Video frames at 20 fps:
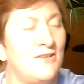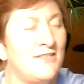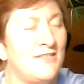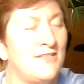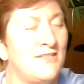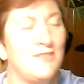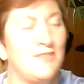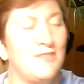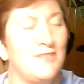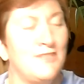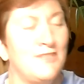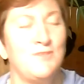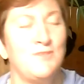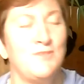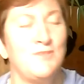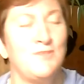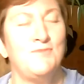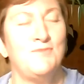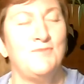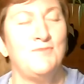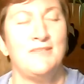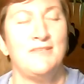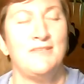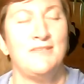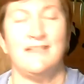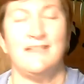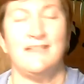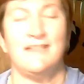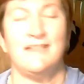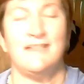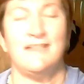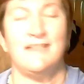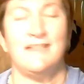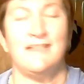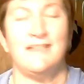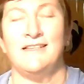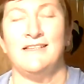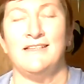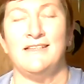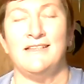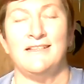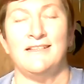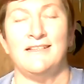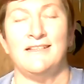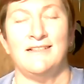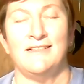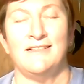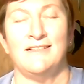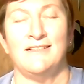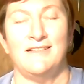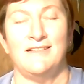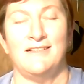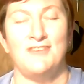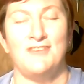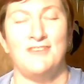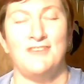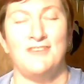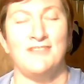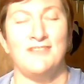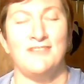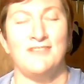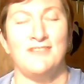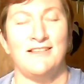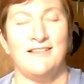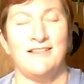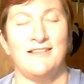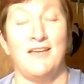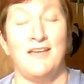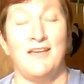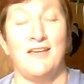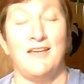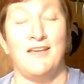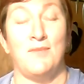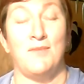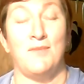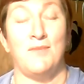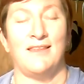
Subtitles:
so much movement in the nostrils on the out-breath.